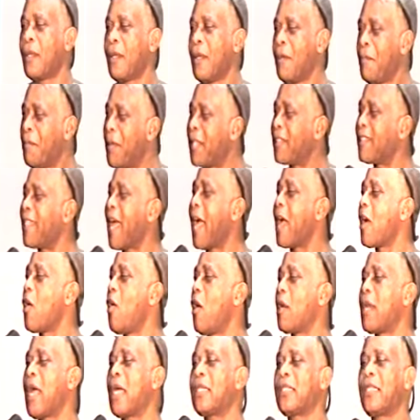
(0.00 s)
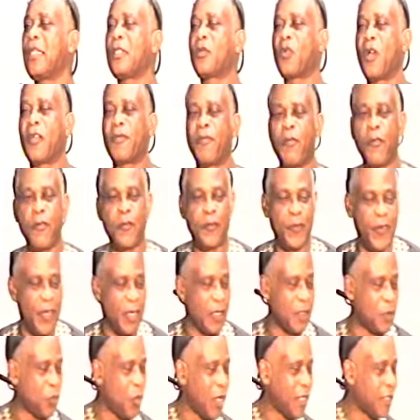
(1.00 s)
But thank God that it was
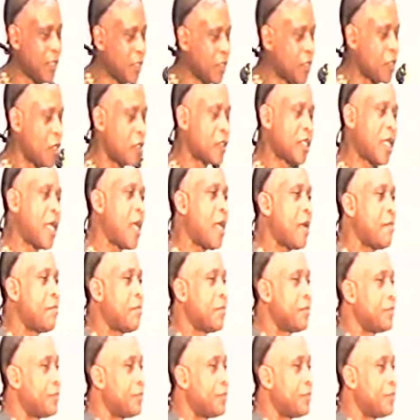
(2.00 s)
fulfilled when Jesus came.